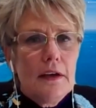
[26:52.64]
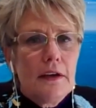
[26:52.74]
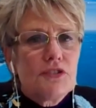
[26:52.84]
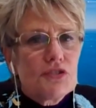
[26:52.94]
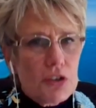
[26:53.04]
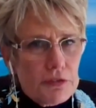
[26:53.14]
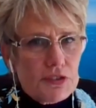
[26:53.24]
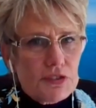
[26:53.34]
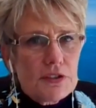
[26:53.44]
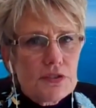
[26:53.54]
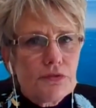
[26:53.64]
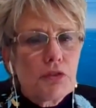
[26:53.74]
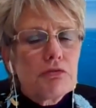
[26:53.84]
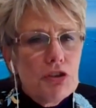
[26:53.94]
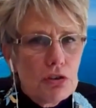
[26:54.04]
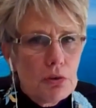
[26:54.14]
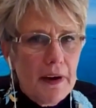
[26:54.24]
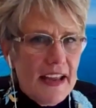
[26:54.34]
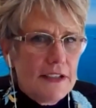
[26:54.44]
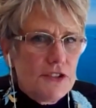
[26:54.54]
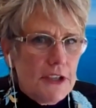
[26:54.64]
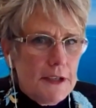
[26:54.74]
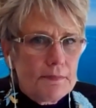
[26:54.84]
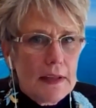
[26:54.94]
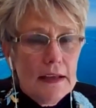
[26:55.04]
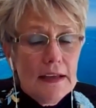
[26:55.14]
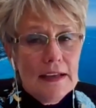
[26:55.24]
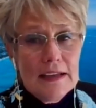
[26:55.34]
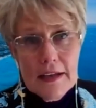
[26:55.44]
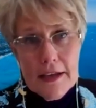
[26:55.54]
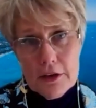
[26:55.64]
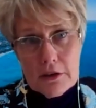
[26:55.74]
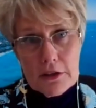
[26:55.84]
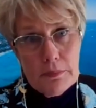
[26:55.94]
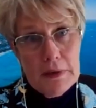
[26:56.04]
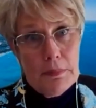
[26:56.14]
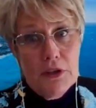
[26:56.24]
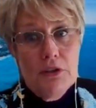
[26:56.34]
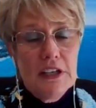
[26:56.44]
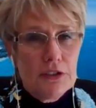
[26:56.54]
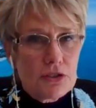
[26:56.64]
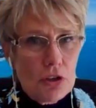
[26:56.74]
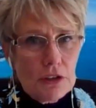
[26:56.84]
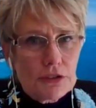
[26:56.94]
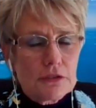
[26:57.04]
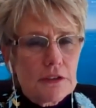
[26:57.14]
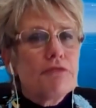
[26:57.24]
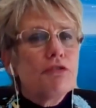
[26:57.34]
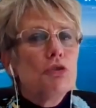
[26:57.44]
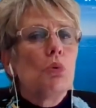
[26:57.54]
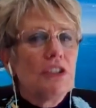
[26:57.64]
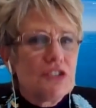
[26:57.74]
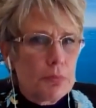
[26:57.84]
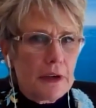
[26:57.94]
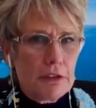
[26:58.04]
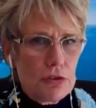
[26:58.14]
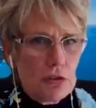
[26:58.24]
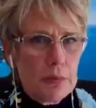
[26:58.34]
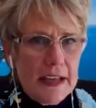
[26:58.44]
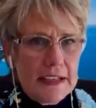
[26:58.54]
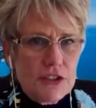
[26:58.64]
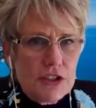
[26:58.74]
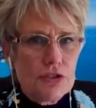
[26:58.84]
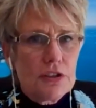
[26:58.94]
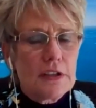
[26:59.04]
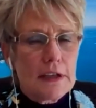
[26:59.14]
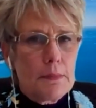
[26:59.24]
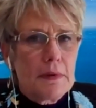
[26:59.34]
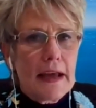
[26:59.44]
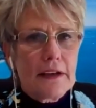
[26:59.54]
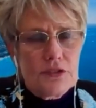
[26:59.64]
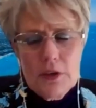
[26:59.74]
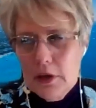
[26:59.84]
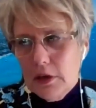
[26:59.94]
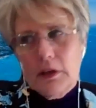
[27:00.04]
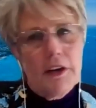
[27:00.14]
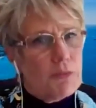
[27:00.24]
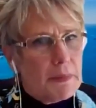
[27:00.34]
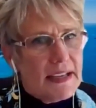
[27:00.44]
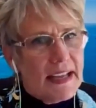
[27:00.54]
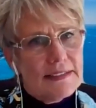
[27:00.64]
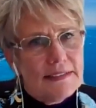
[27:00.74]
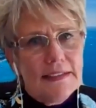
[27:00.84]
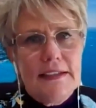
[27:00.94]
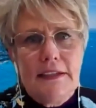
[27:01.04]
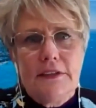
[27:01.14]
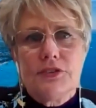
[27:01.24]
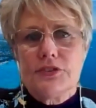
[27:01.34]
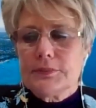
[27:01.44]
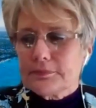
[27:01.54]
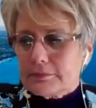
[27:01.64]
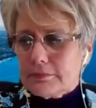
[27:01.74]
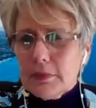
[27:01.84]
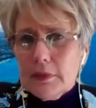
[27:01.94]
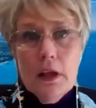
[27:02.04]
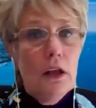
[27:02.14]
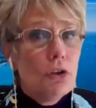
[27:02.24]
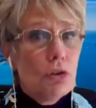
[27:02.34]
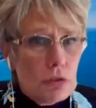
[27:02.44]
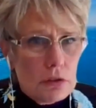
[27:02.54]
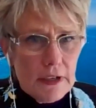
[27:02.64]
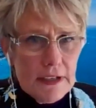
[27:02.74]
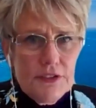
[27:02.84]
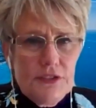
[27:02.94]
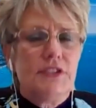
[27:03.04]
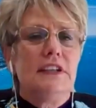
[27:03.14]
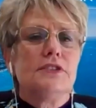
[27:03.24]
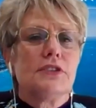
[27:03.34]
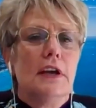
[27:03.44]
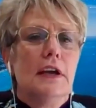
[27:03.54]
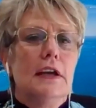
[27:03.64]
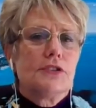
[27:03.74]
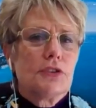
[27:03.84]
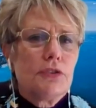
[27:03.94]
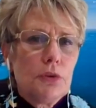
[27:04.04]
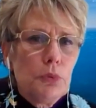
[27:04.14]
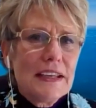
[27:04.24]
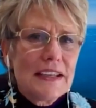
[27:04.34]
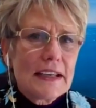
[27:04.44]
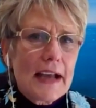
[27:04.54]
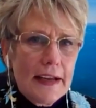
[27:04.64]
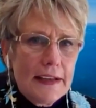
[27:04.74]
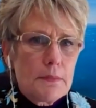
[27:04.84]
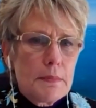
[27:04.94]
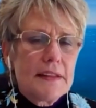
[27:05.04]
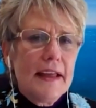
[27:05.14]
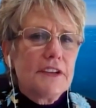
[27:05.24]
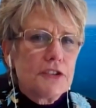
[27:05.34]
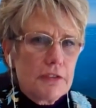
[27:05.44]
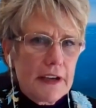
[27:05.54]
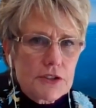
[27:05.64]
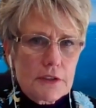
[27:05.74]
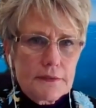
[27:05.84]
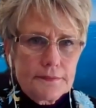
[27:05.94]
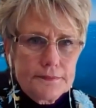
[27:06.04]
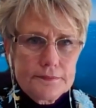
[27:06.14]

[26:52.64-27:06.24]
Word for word: and services for renewable energy. And here are the people you need to talk to if you want to bring renewable energy to the Cayman Islands, government entities, local entities, so that we can guide them in that direction.